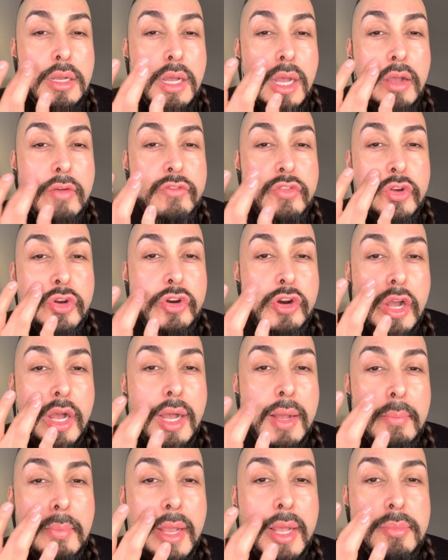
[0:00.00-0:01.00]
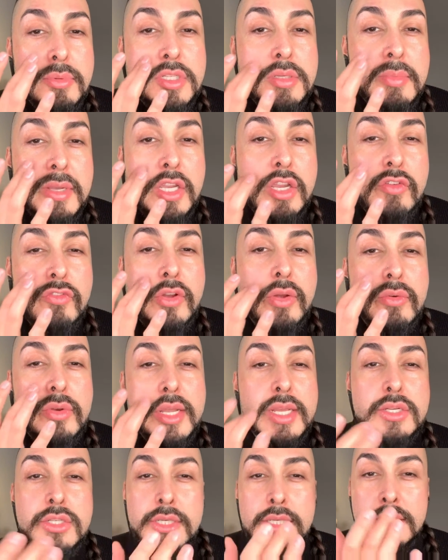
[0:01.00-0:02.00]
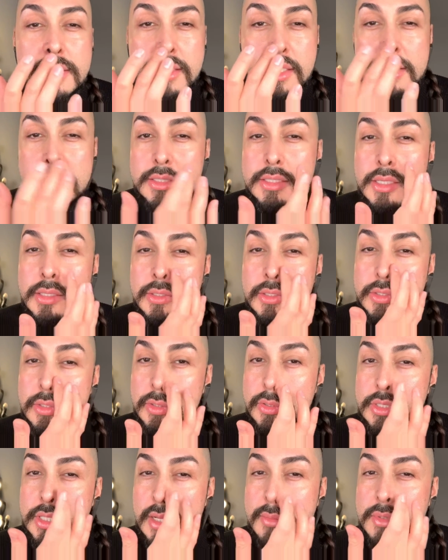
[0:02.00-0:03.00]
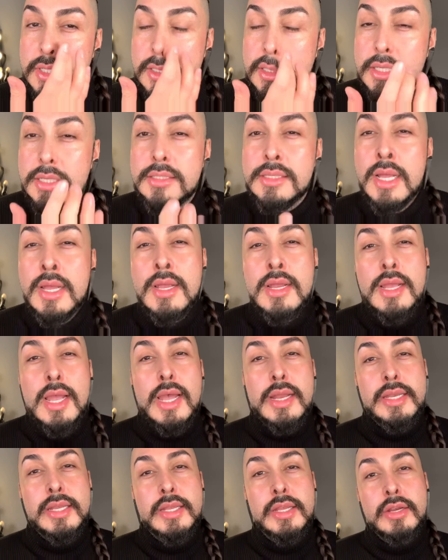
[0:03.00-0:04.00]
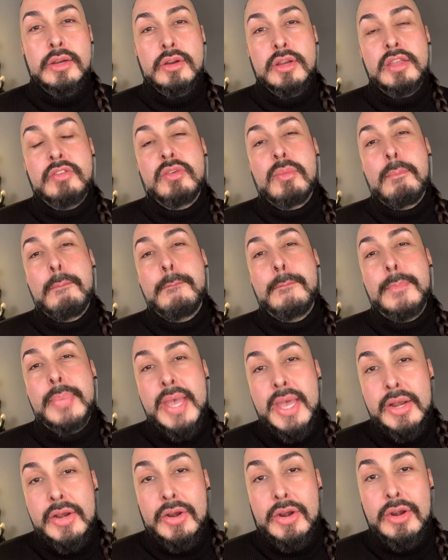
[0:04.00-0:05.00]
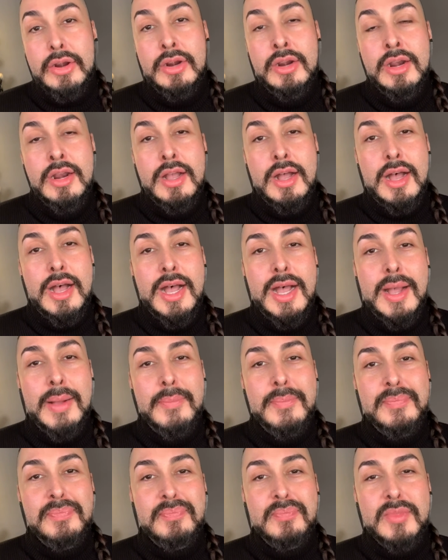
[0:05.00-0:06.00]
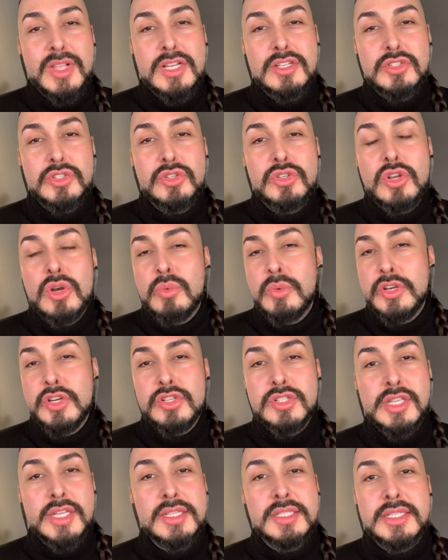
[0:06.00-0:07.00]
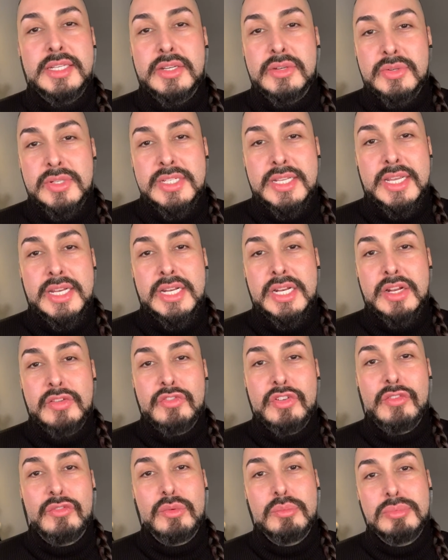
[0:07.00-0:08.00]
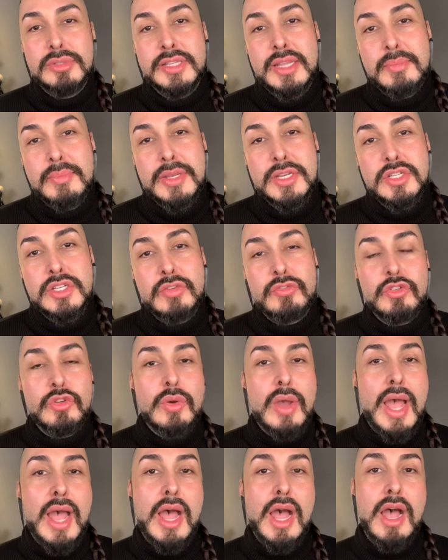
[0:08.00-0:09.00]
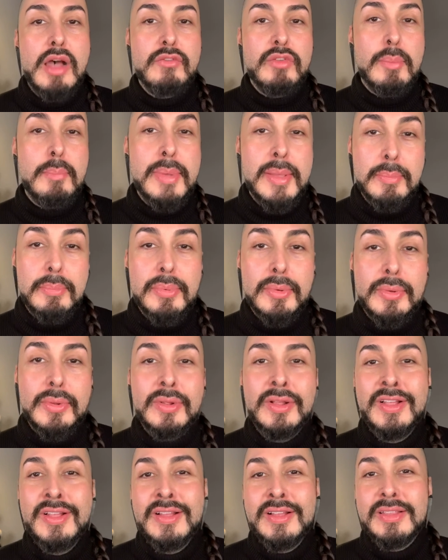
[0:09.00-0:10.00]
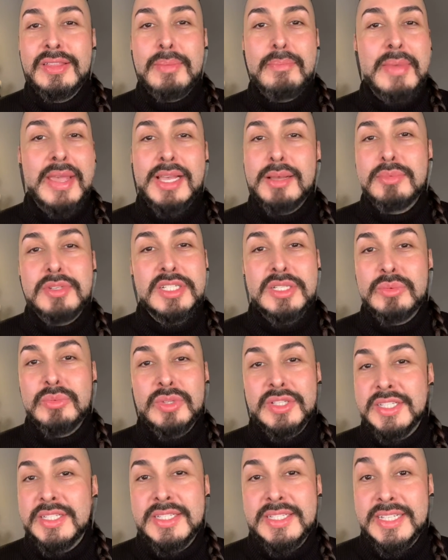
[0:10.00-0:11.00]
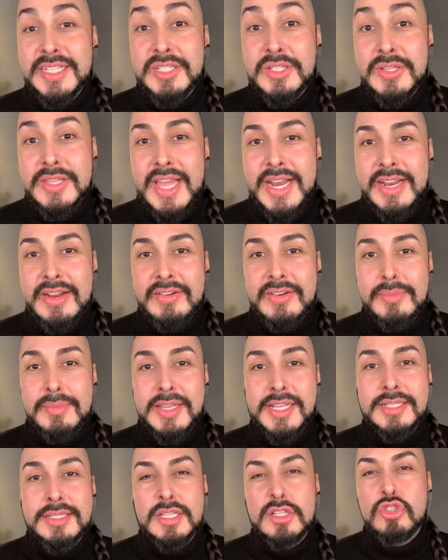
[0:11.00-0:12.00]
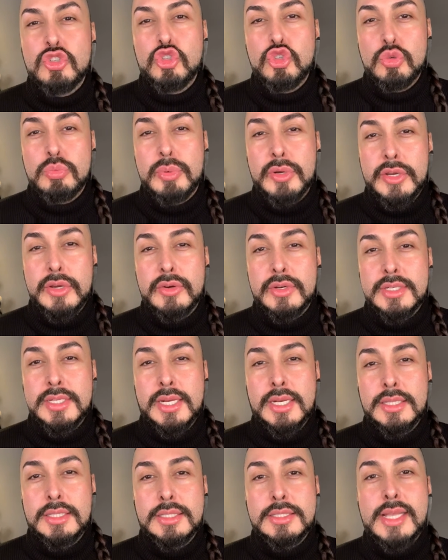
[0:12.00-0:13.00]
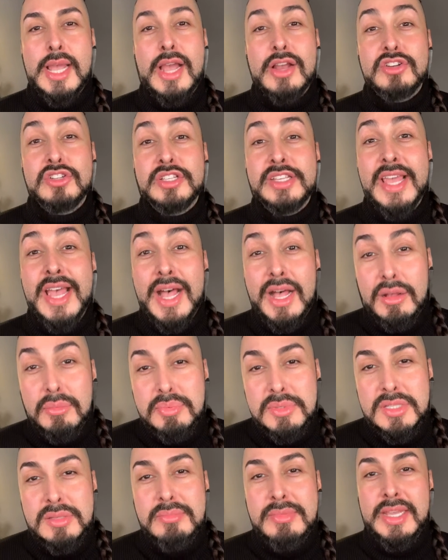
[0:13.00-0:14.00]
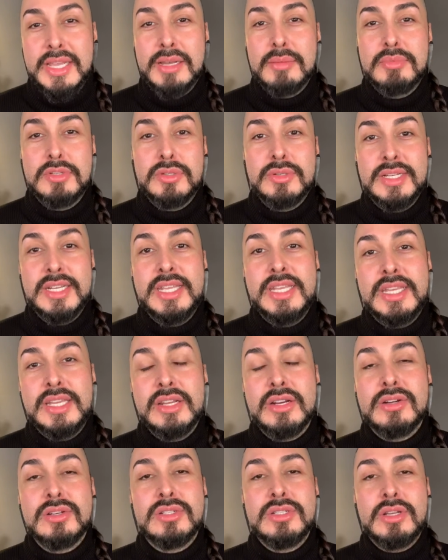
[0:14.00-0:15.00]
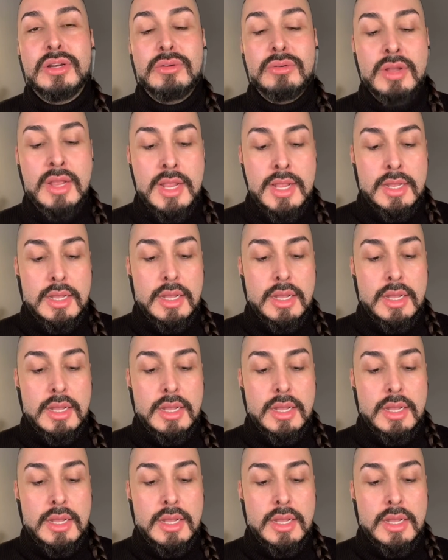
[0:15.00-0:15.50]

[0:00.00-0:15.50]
have your, um, it helps to make your foundations, concealers, those types of things adhere even better. Um, cause you know, when your skin's irritated, if you have a blemish, if you have a pimple, the makeup doesn't really stick to that area because it's super irritated. This actually helps the makeup to adhere. So,